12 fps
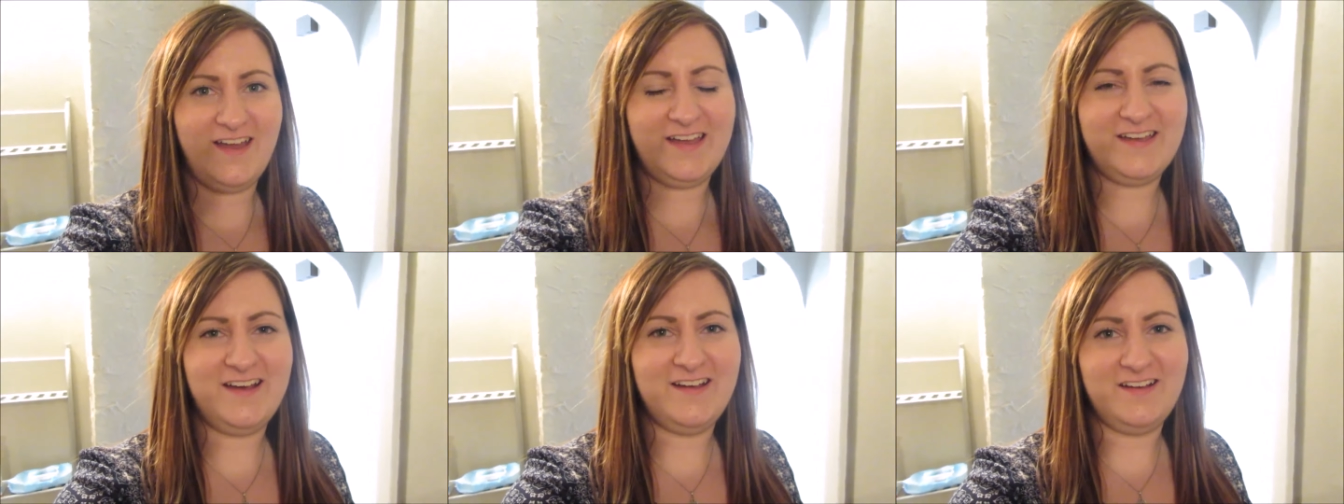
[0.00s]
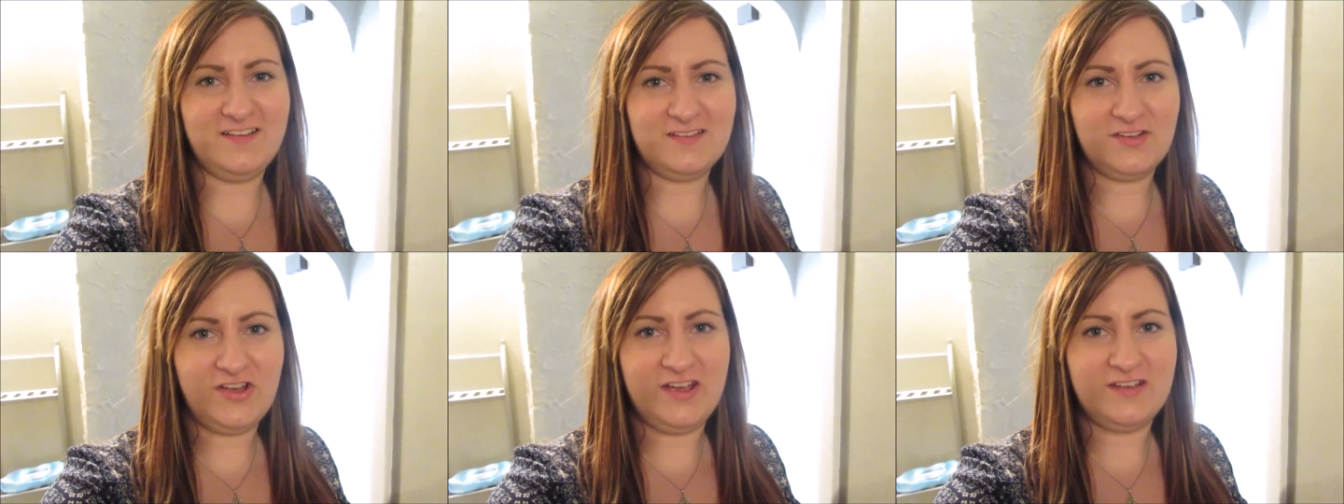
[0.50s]
Hi guys,
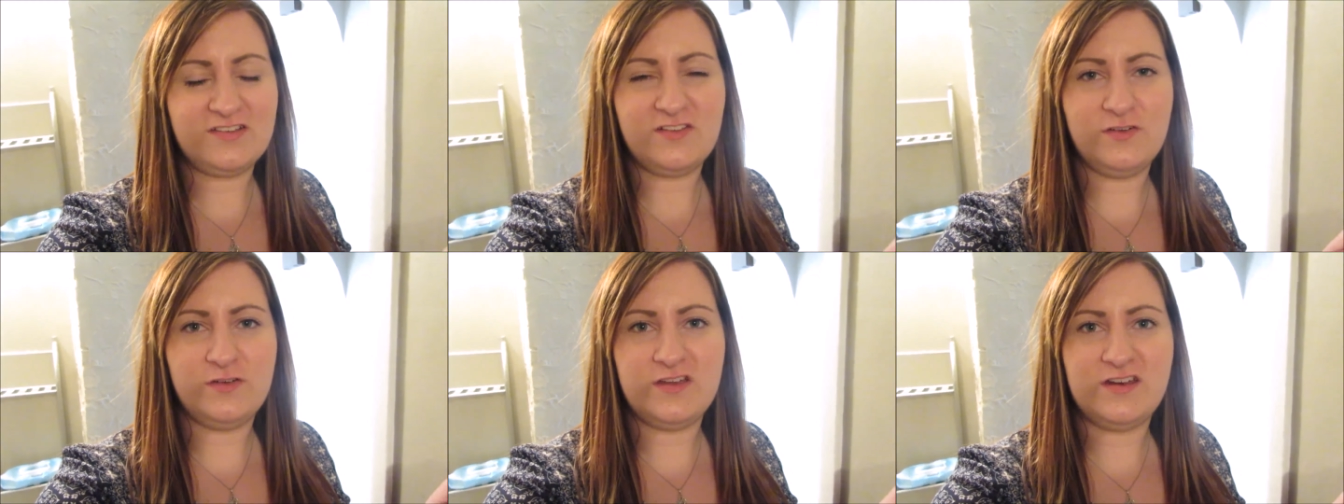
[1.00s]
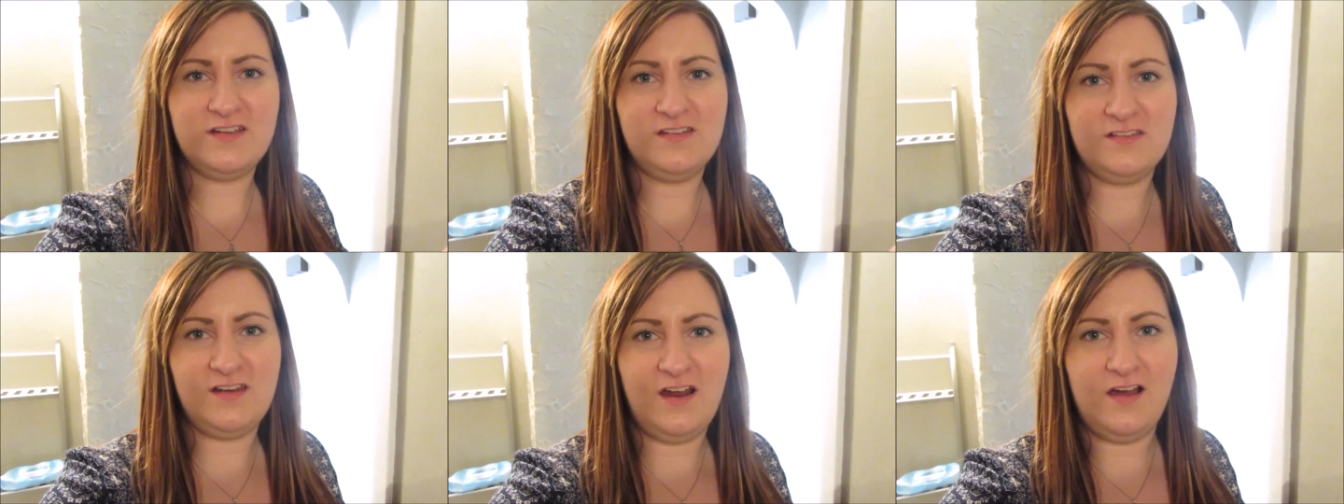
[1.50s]
okay, so it
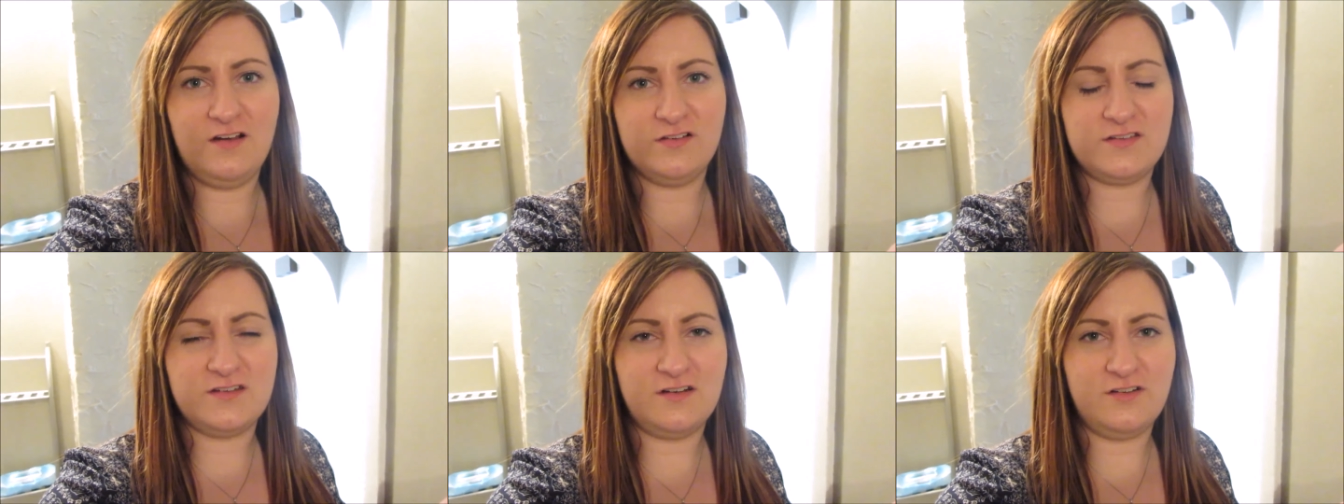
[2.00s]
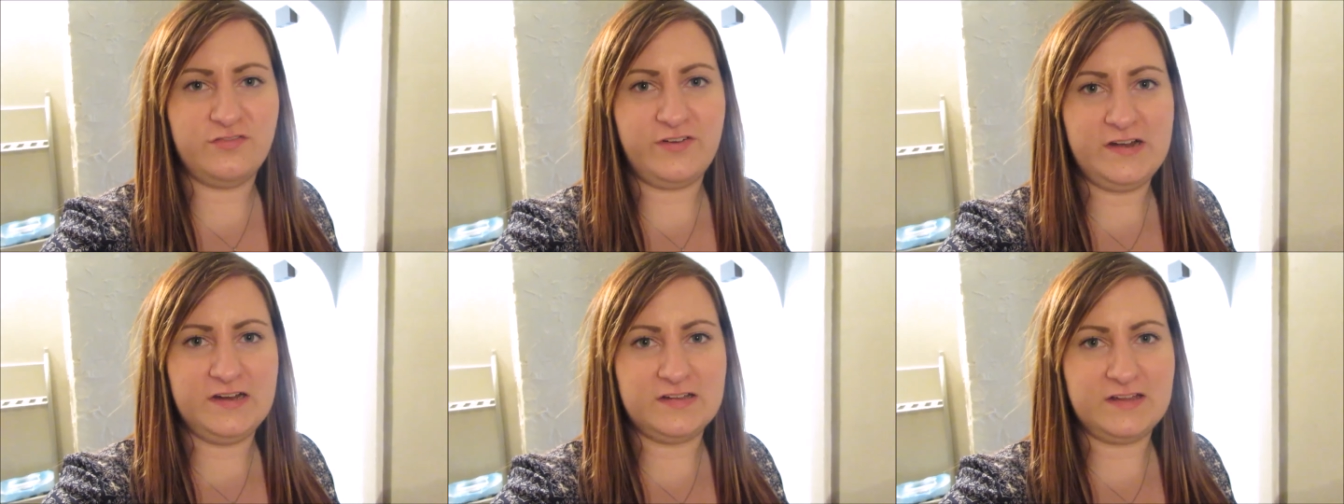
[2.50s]
is now still
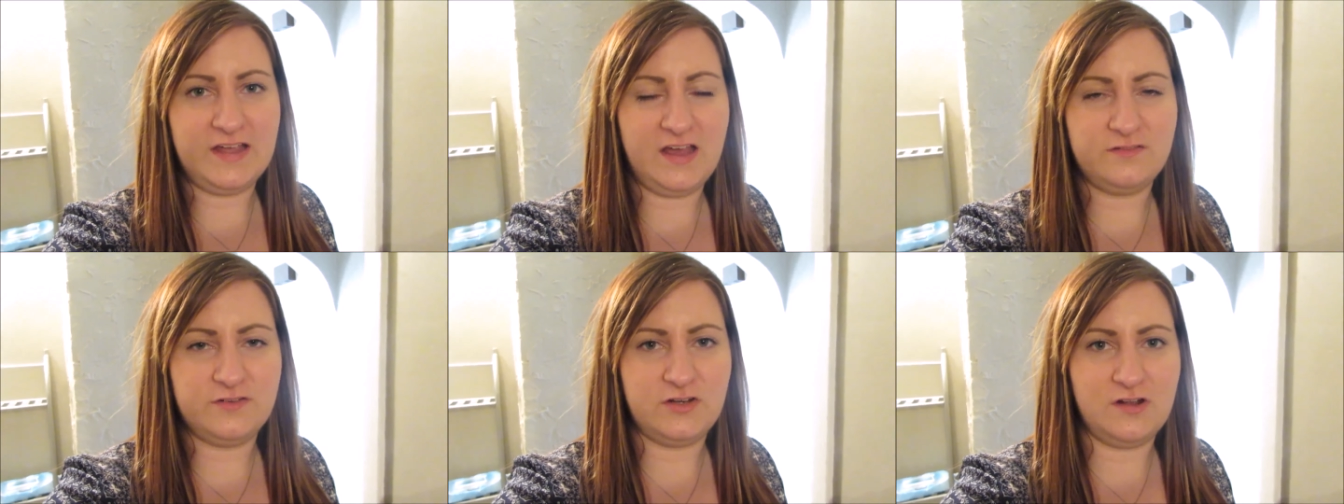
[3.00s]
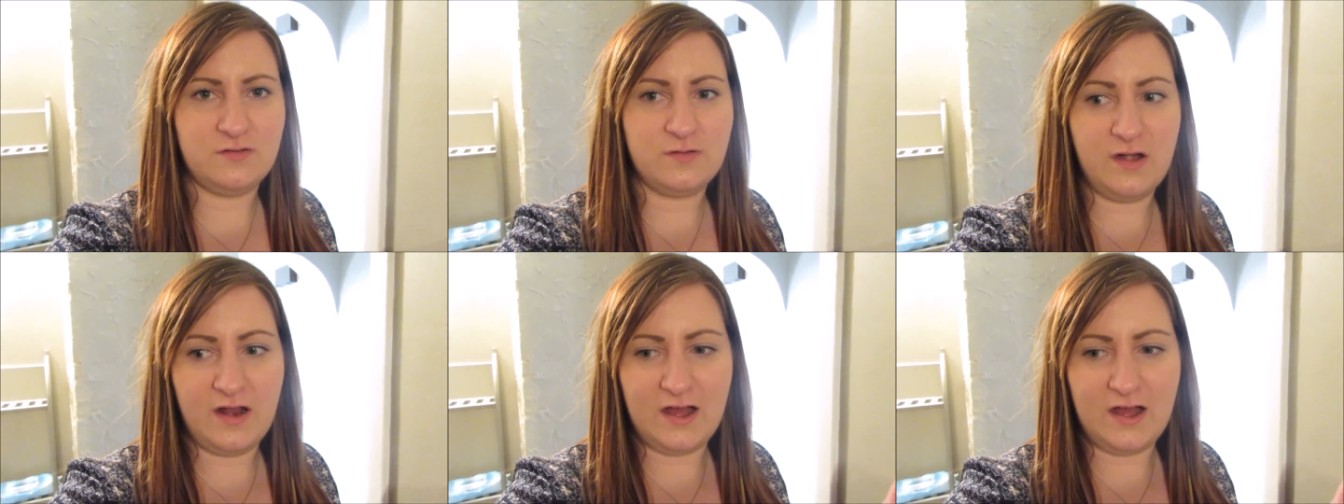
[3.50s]
Friday like afternoon.